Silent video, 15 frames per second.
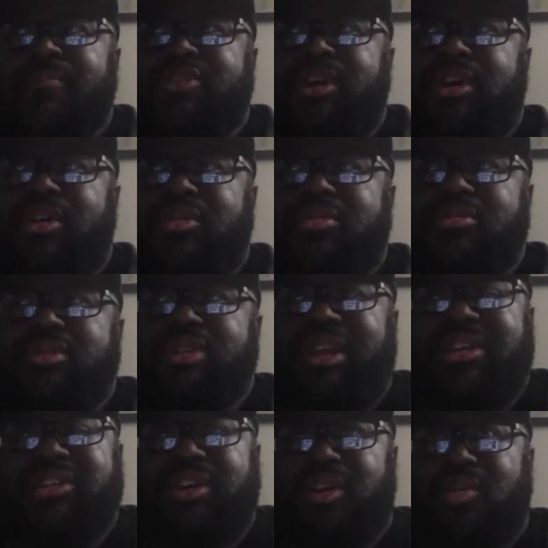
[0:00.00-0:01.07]
So to
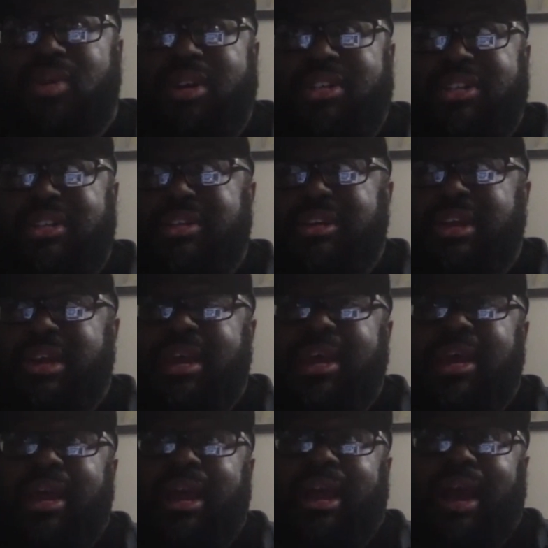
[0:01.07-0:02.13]
answer your question,
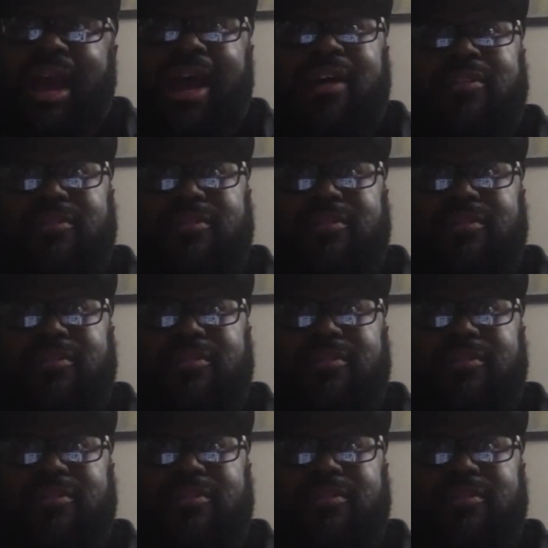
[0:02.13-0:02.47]
I